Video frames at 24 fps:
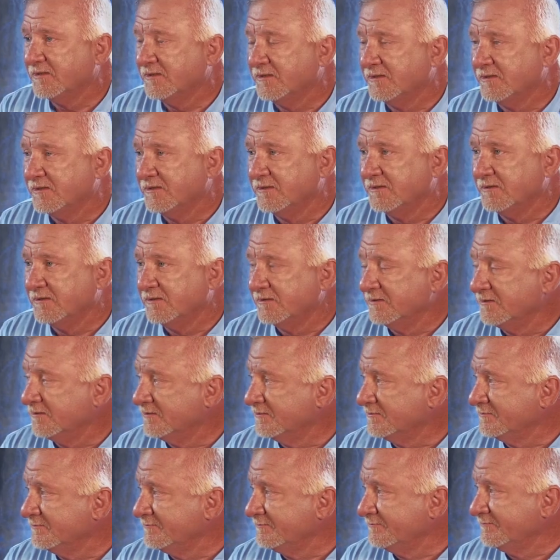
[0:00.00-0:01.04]

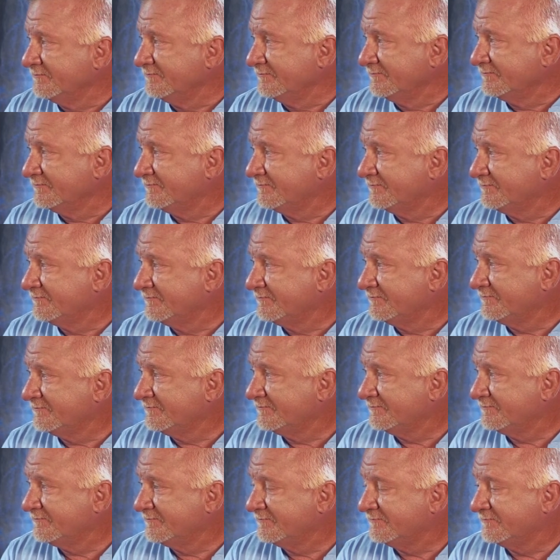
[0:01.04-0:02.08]

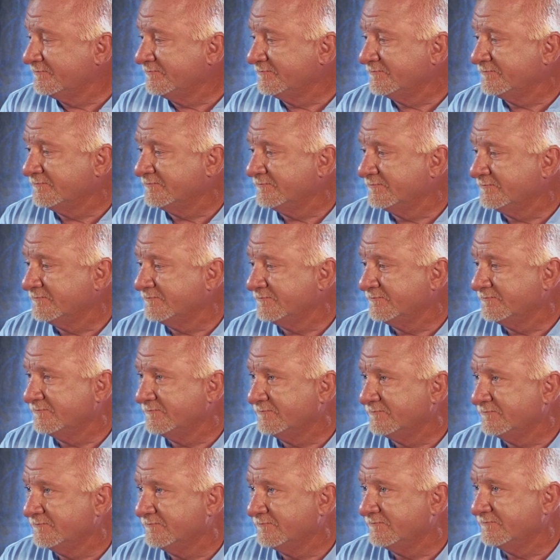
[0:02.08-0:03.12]

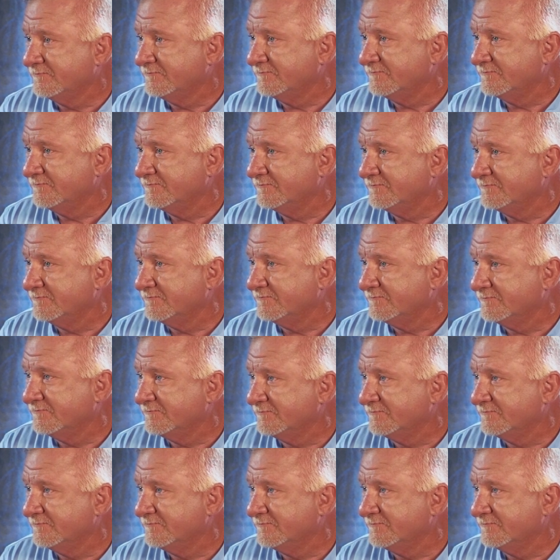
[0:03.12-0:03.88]
[no speech]